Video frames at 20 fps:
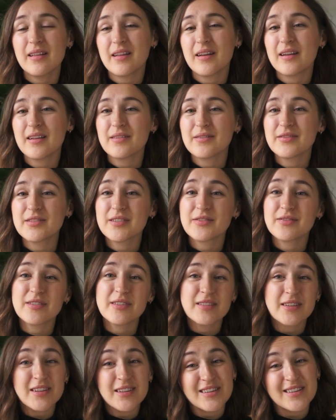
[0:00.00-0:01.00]
a lot of
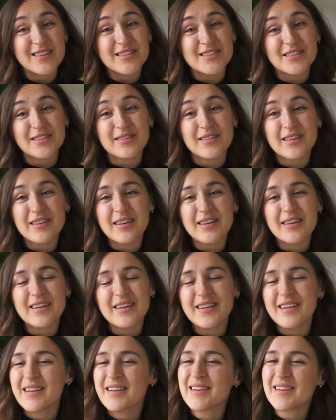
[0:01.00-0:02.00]
different details going
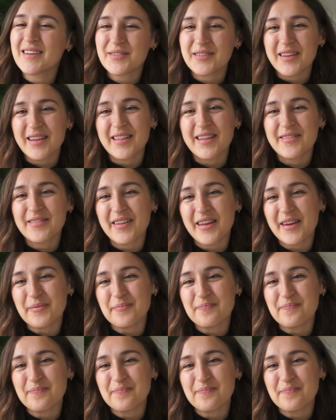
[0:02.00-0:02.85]
on and I really love that.